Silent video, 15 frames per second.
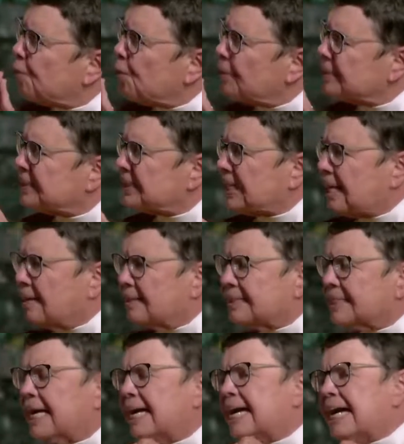four
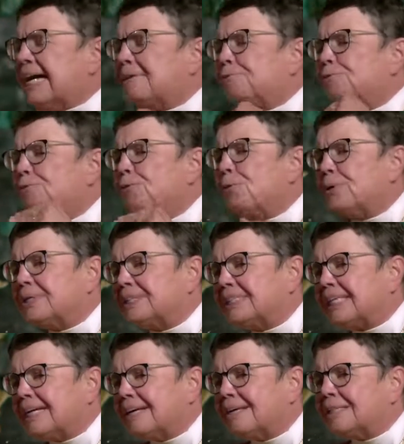cells, and four
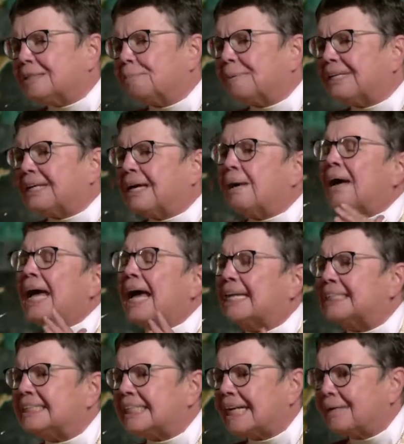cells,
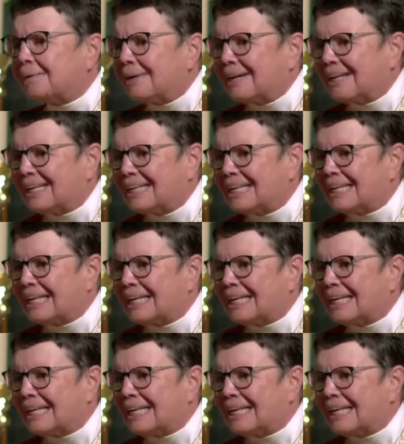etc.